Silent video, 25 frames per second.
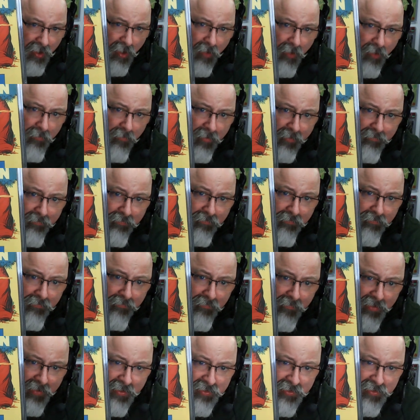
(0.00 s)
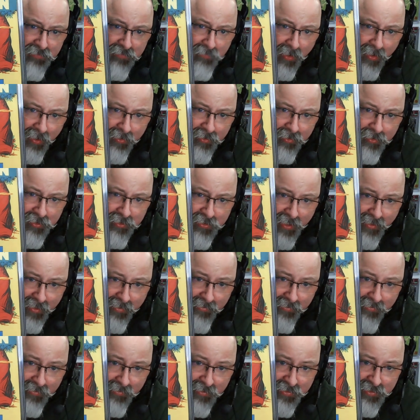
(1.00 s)
But it is my understanding
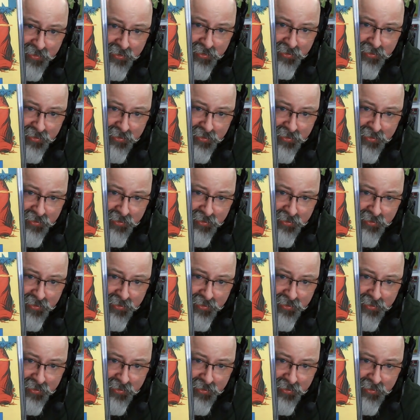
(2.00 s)
this is